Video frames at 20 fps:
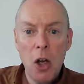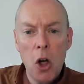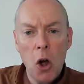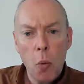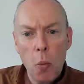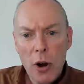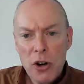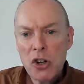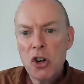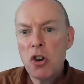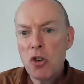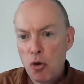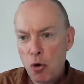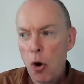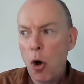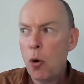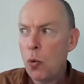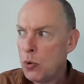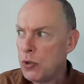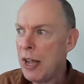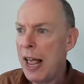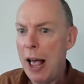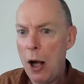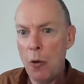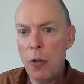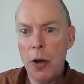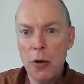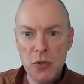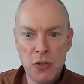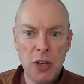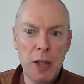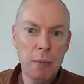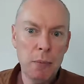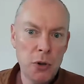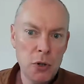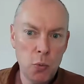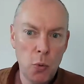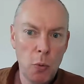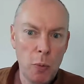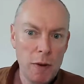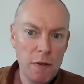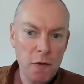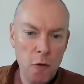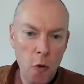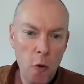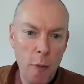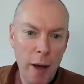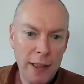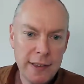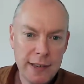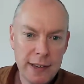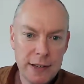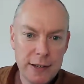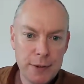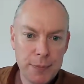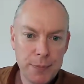which controls how those numbers will be formatted.